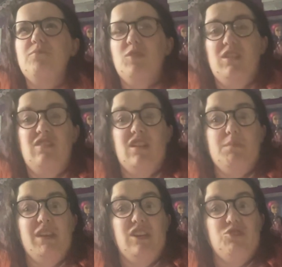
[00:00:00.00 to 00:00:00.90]
this is gonna
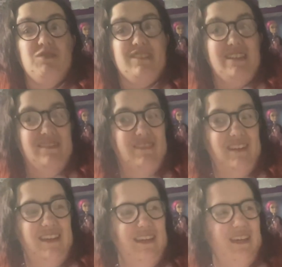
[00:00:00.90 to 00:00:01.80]
be interesting.
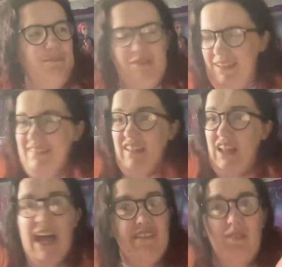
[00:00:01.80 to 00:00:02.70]
But like I
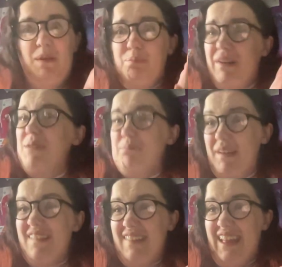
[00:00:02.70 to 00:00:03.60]
said, I'm gonna be pretty
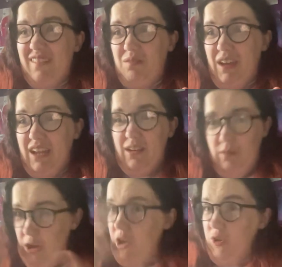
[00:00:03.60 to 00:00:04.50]
busy next week.
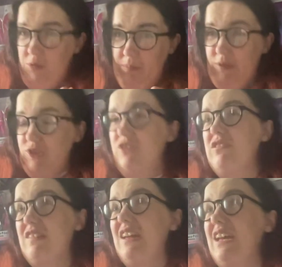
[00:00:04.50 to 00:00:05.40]
I'll group on
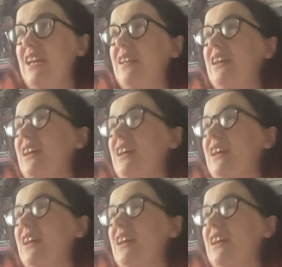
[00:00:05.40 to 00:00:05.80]
Tuesday,